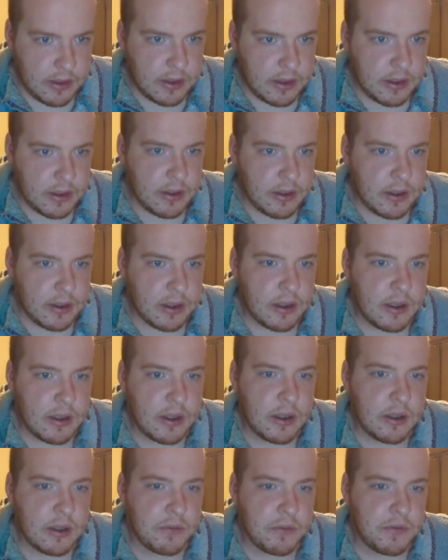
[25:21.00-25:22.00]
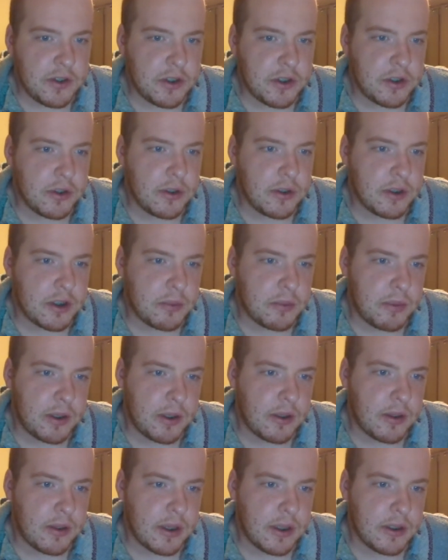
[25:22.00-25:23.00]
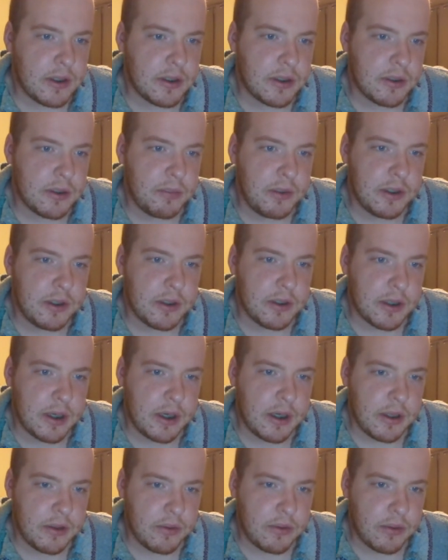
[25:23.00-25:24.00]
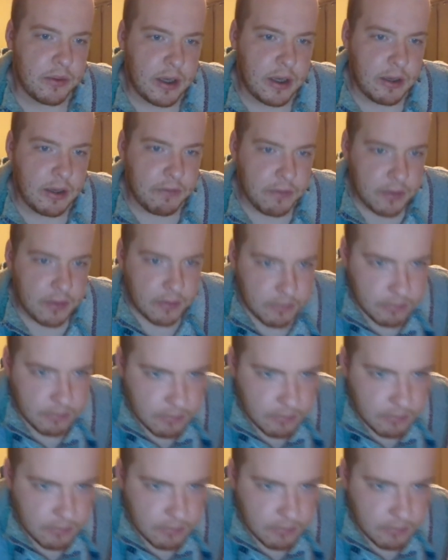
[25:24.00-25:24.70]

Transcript: in a vision the spirit that is to be his guide through life.